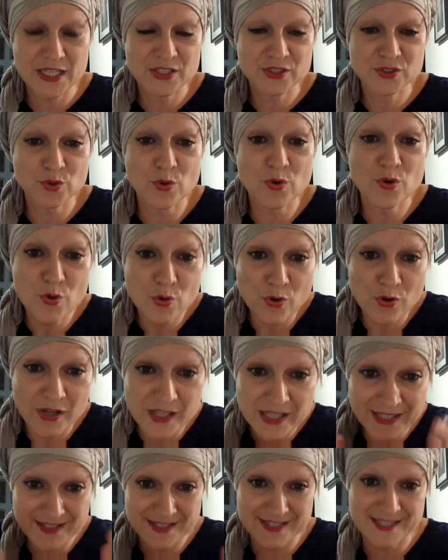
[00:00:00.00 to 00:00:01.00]
to look
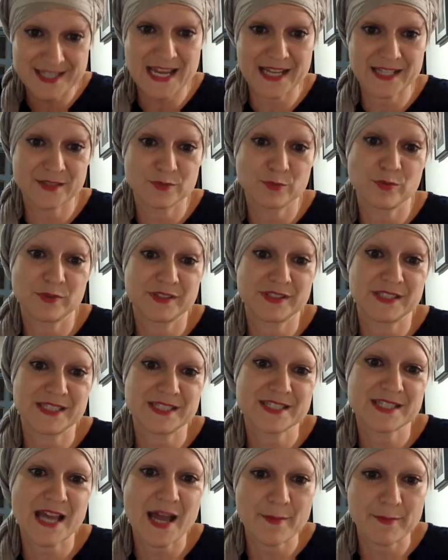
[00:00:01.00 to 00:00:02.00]
inside what
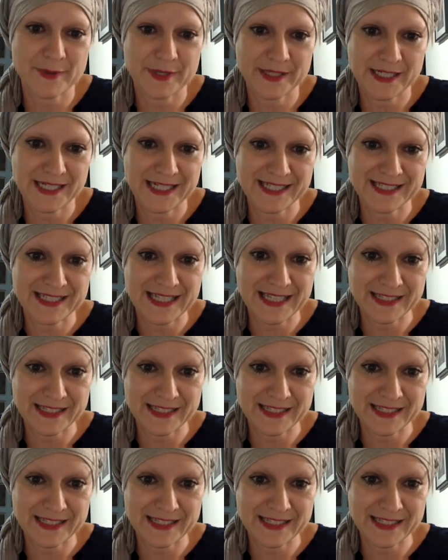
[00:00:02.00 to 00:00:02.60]
is happening